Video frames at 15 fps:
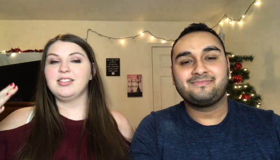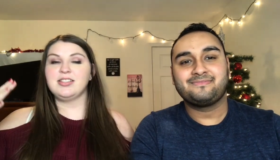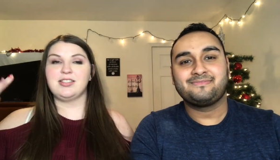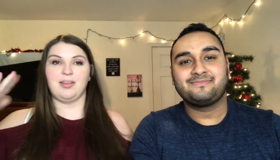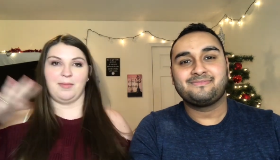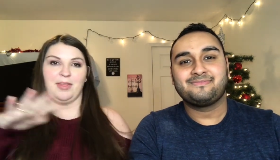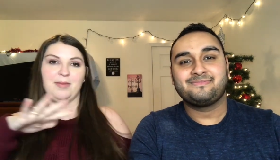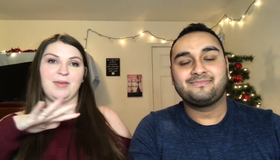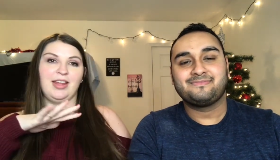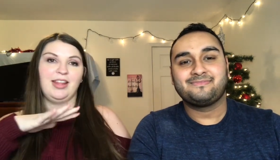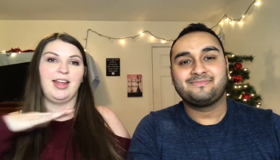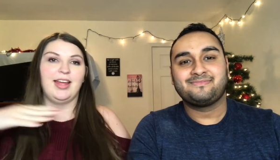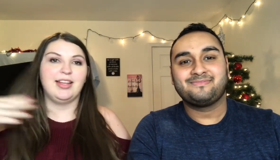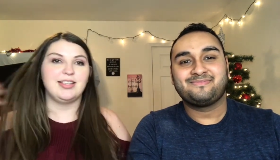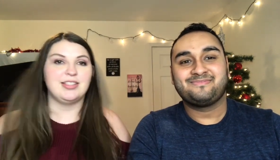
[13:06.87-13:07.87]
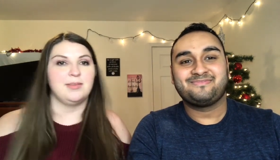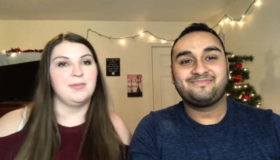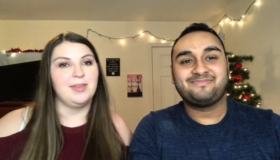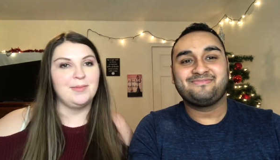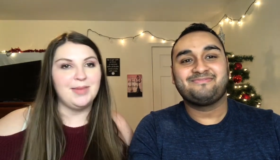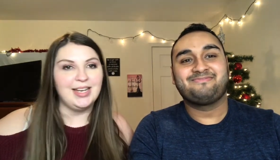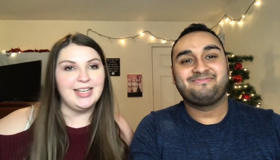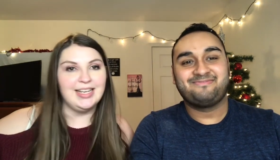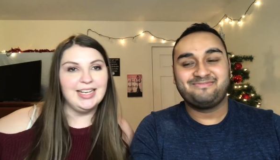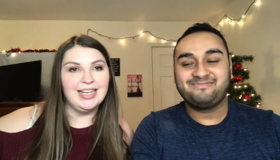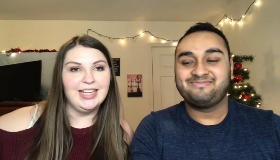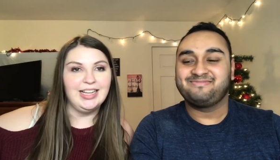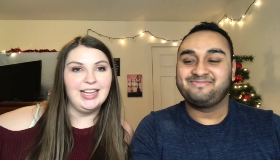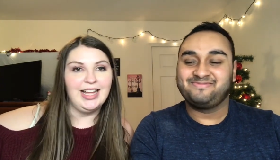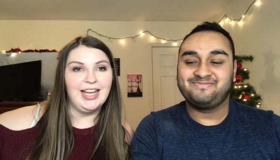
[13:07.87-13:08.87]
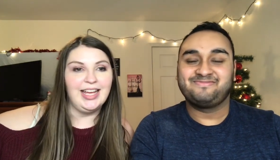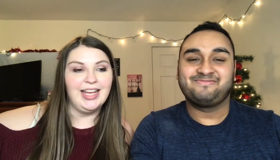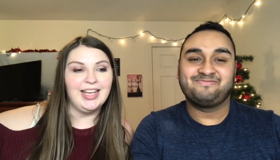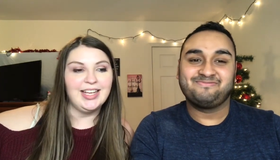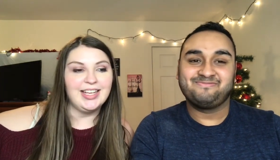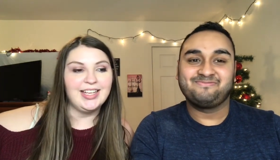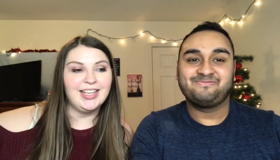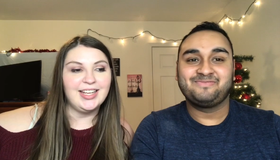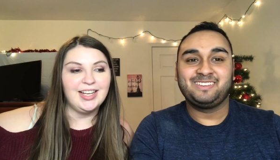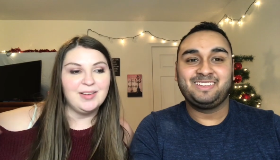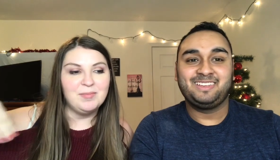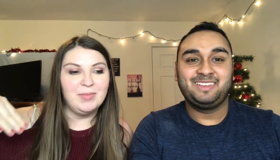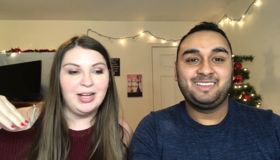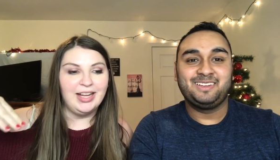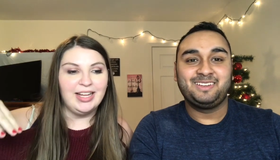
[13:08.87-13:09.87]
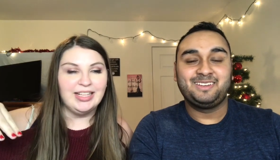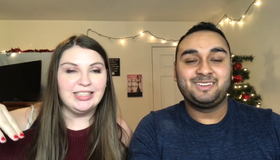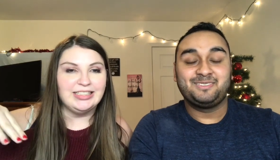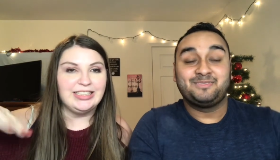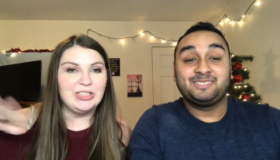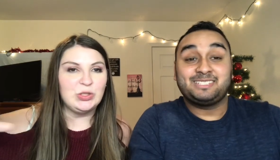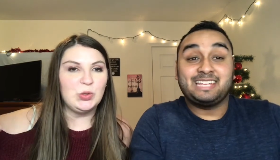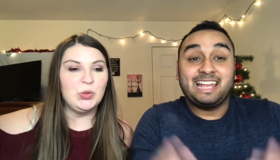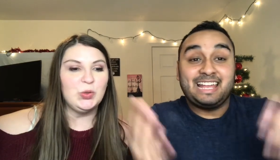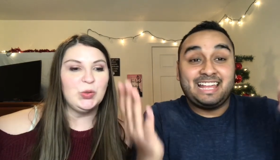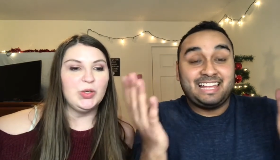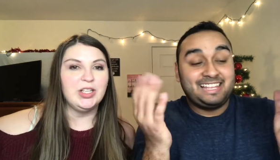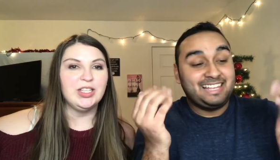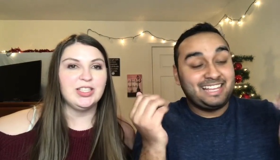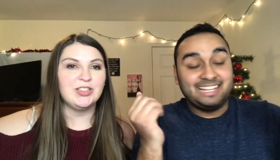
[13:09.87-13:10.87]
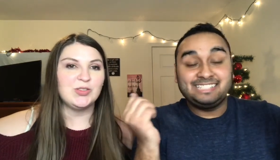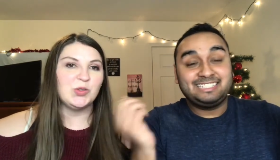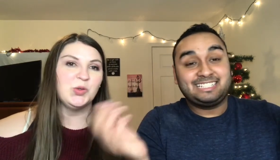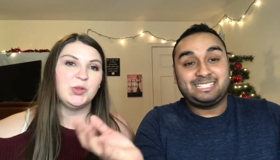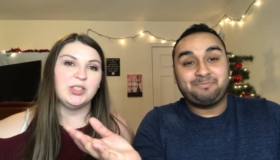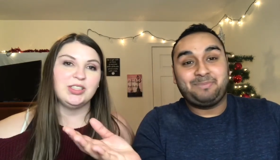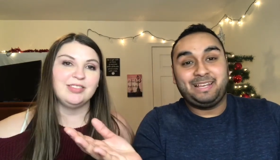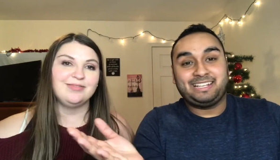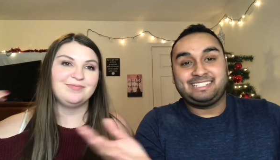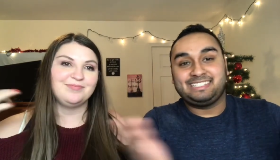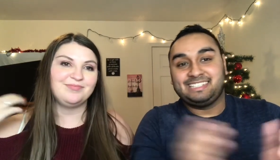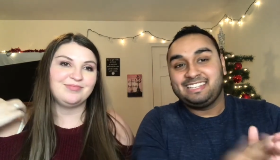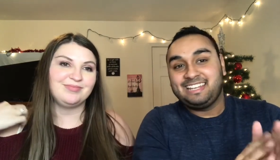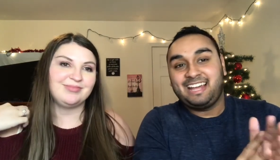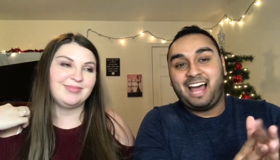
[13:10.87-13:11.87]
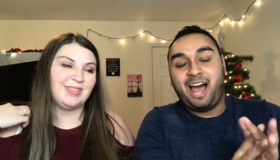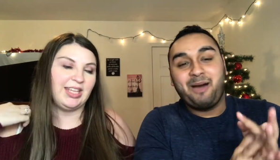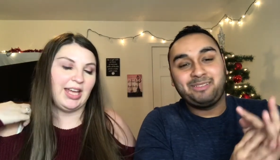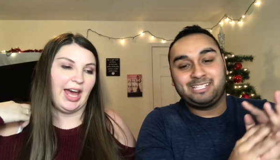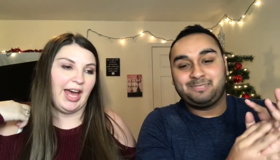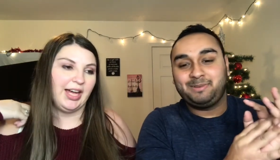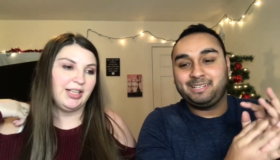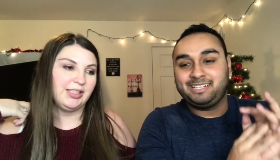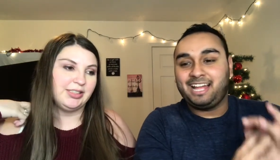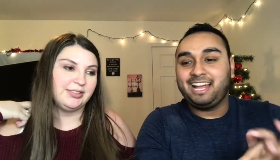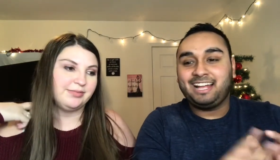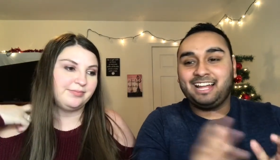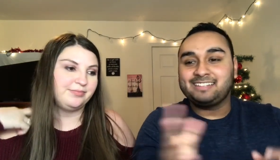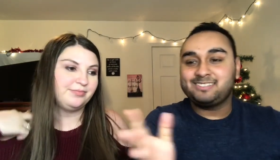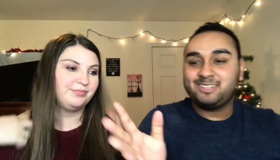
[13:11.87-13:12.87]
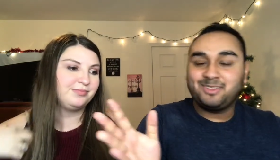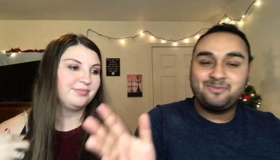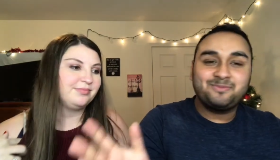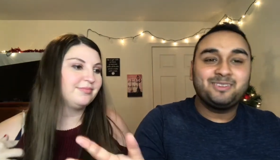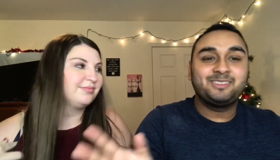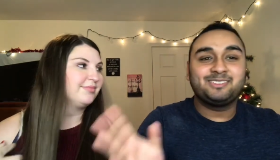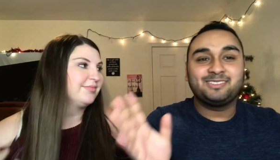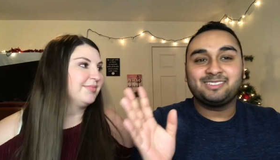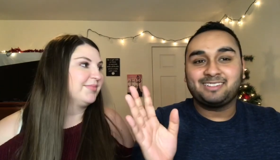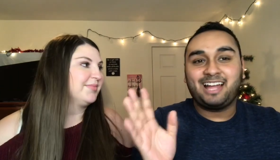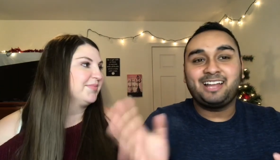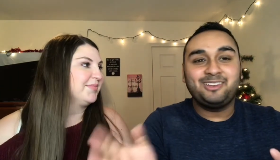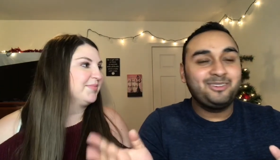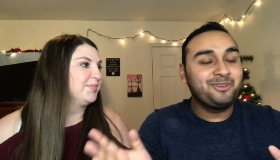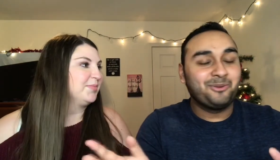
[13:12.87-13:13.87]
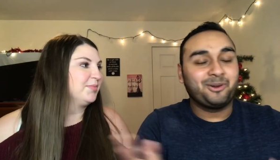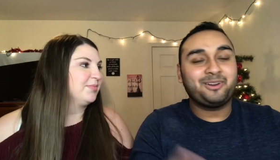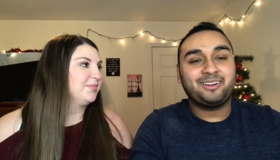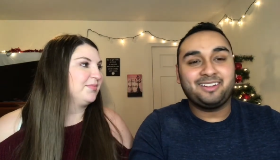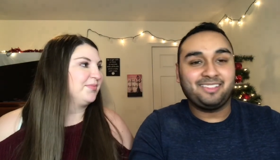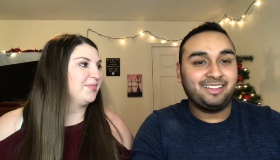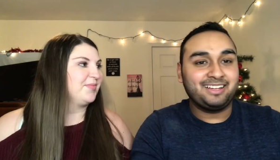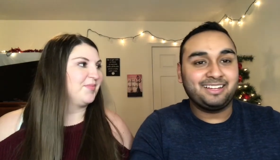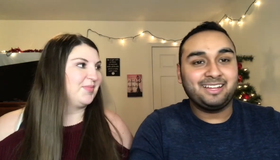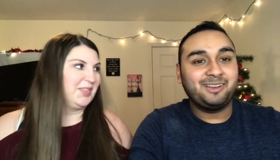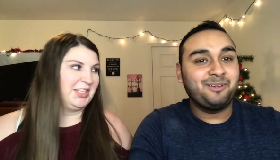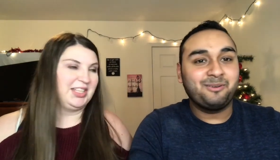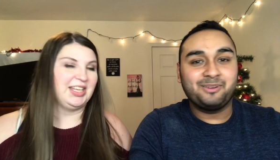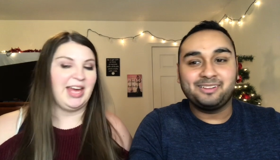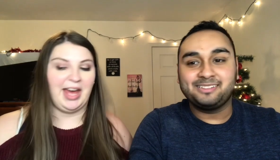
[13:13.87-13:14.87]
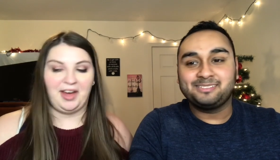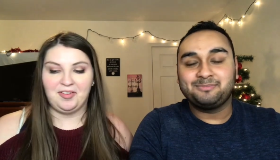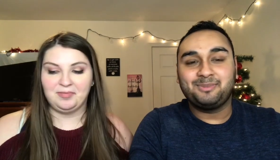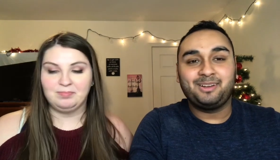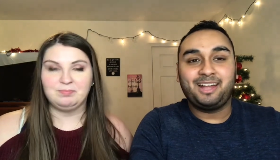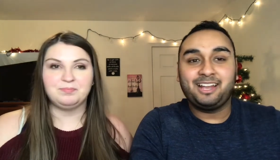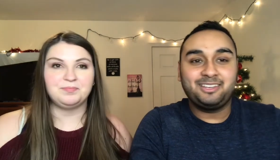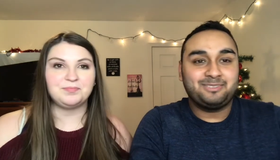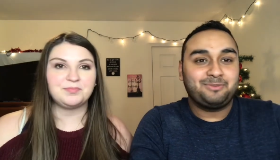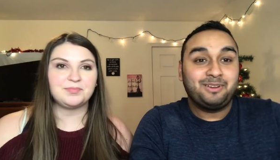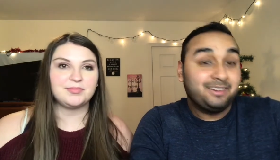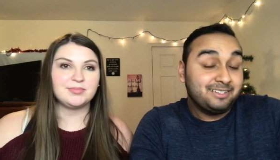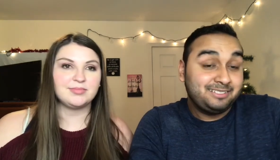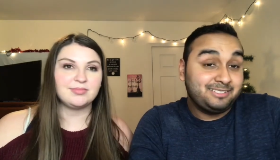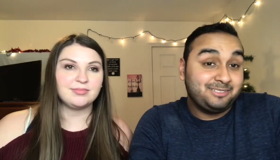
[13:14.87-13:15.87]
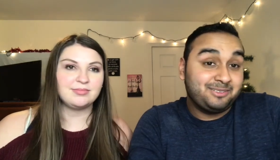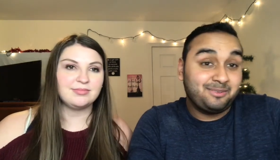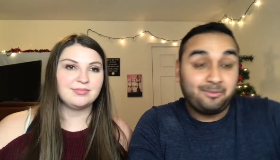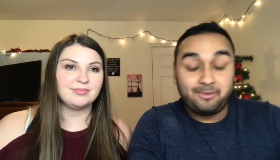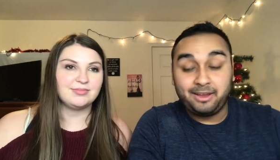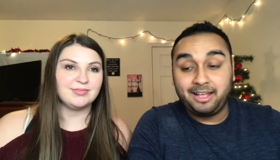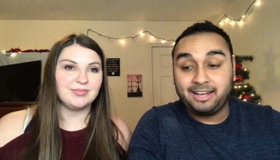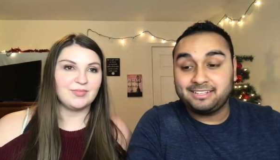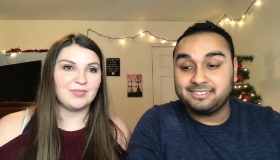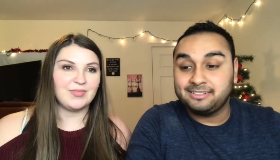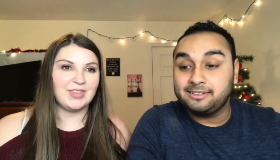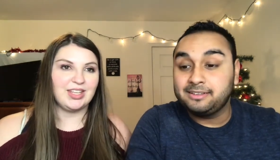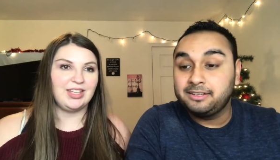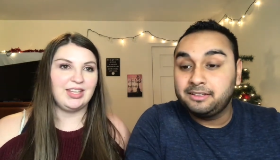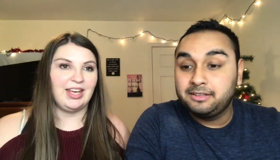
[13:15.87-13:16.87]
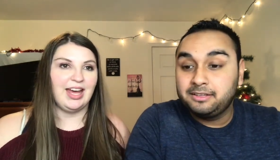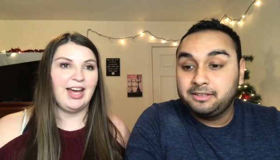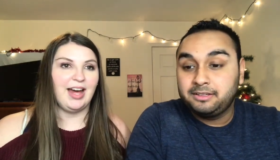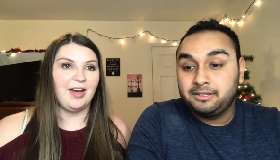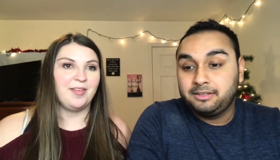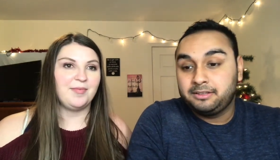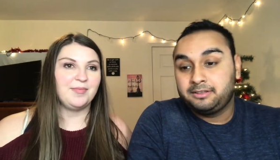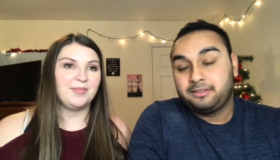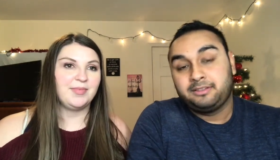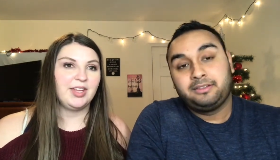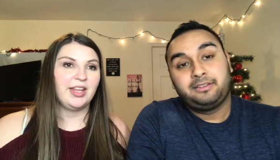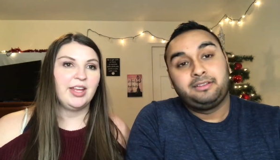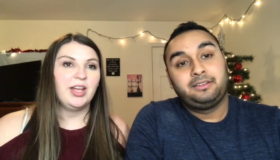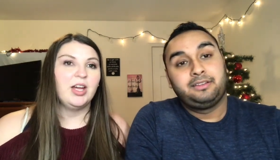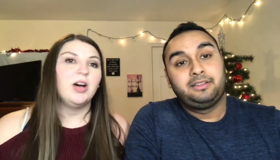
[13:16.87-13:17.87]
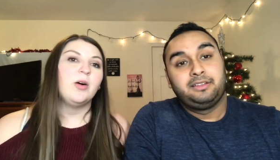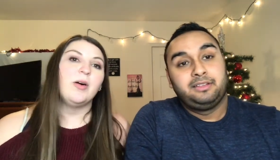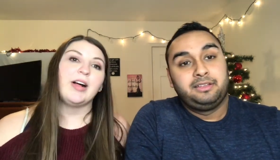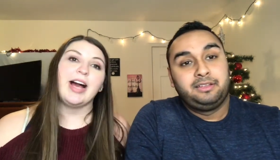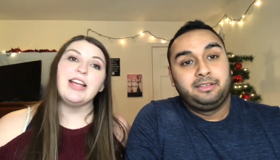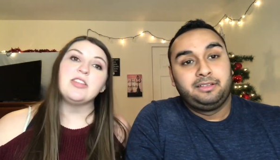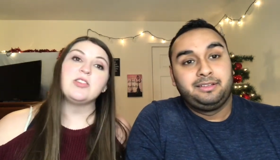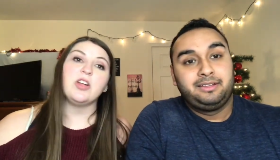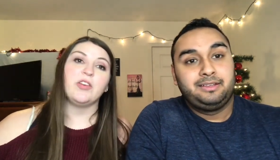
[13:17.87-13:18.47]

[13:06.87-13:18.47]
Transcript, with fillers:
Speaker 1: Some of them I liked, some of them I didn't like, but it's cool. It's, it's cool. expected. I was yeah. expecting.
Speaker 2: I got some I knew you weren't going to like anyways, yeah. but I just wanted to see your reaction.
Speaker 1: Yeah. Well guys,